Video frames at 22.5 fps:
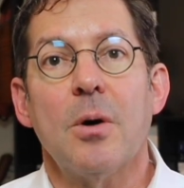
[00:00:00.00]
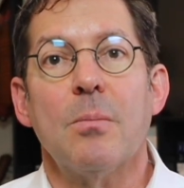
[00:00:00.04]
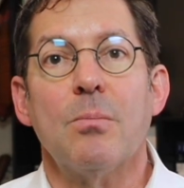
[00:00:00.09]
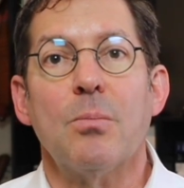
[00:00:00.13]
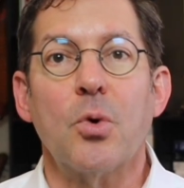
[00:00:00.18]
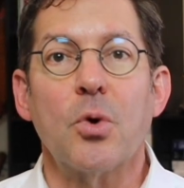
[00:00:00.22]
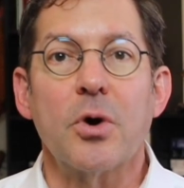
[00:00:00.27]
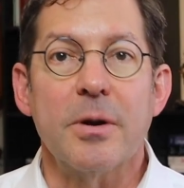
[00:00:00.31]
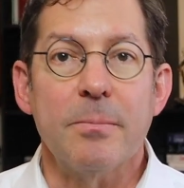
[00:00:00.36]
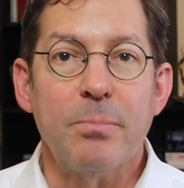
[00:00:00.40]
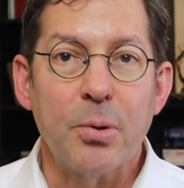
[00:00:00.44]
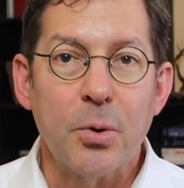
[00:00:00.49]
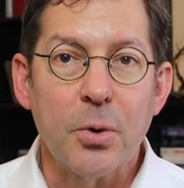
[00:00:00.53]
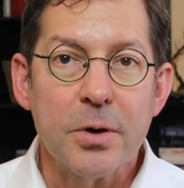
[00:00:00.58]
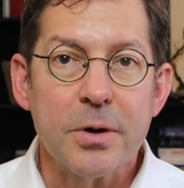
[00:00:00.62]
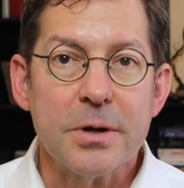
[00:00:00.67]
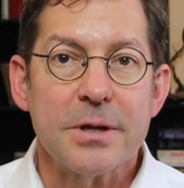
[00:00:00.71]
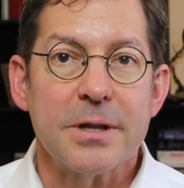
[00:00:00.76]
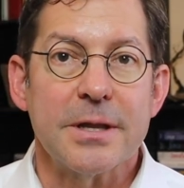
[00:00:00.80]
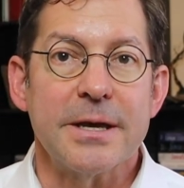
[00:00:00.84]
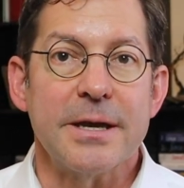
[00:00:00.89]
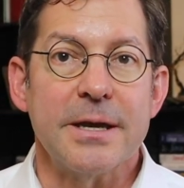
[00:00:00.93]
More
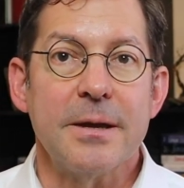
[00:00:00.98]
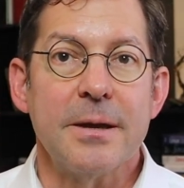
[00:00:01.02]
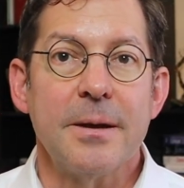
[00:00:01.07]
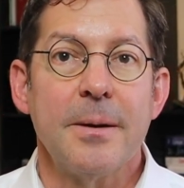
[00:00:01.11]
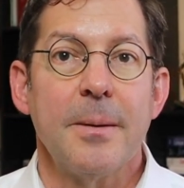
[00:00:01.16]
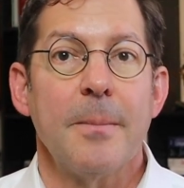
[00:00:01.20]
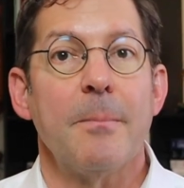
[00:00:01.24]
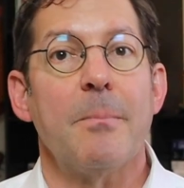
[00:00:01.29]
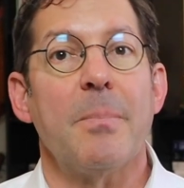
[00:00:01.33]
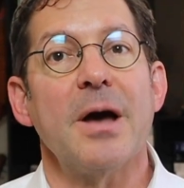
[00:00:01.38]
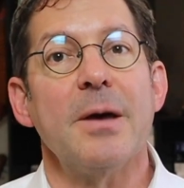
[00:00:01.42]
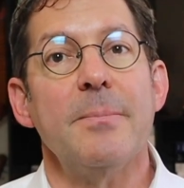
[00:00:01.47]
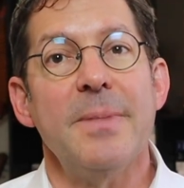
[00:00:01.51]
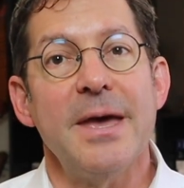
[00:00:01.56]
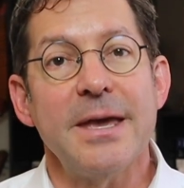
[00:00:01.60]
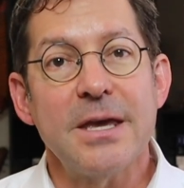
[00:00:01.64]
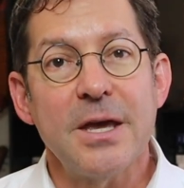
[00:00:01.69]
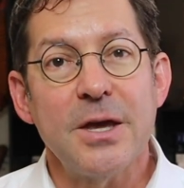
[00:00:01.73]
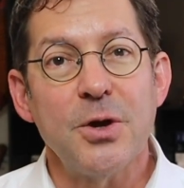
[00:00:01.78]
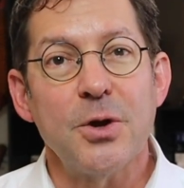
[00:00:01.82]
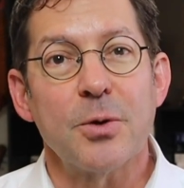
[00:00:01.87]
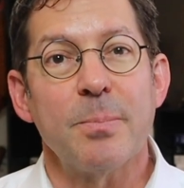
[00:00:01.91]
importantly, by
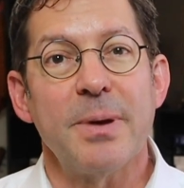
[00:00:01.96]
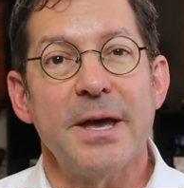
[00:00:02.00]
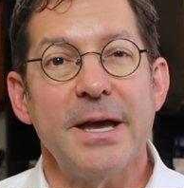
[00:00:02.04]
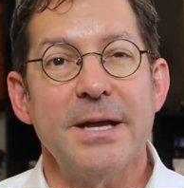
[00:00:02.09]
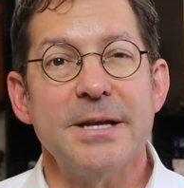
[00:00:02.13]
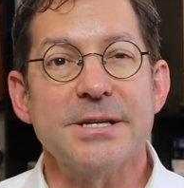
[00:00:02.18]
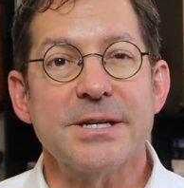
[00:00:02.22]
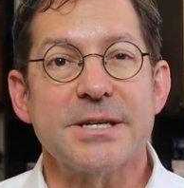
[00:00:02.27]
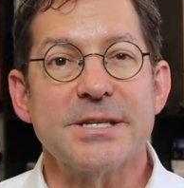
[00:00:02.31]
making your page